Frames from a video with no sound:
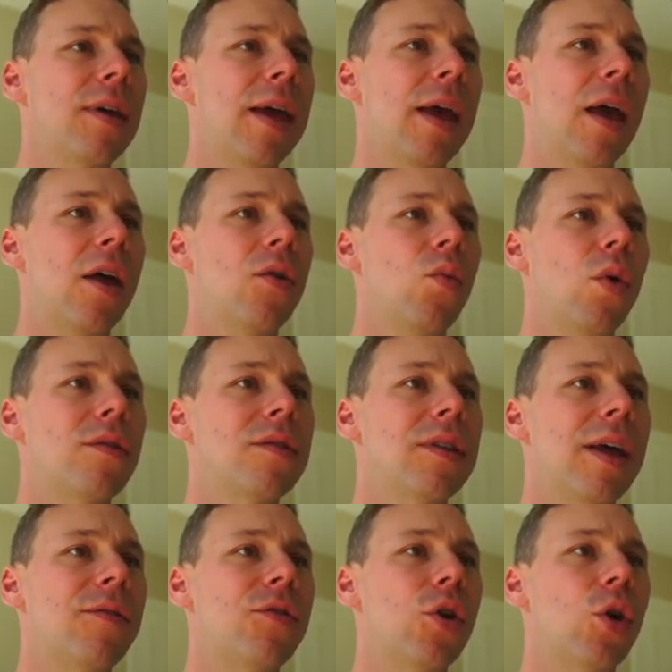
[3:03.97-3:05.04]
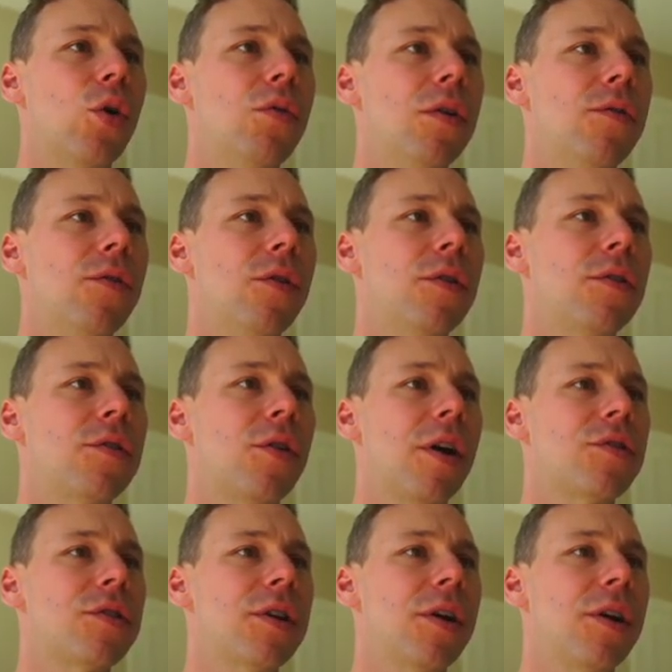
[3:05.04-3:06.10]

and what's left over for discretionary